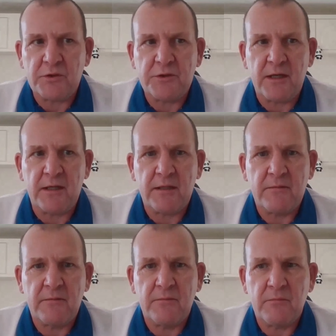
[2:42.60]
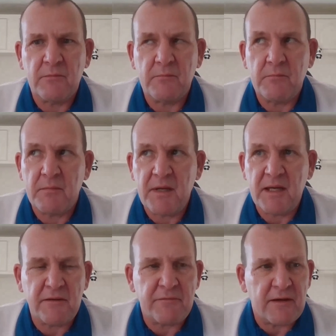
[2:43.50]
which
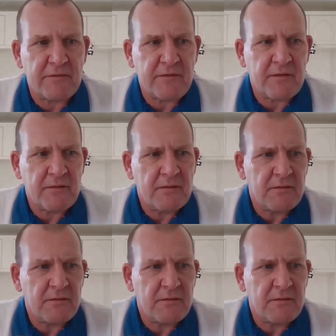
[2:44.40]
May the 5th,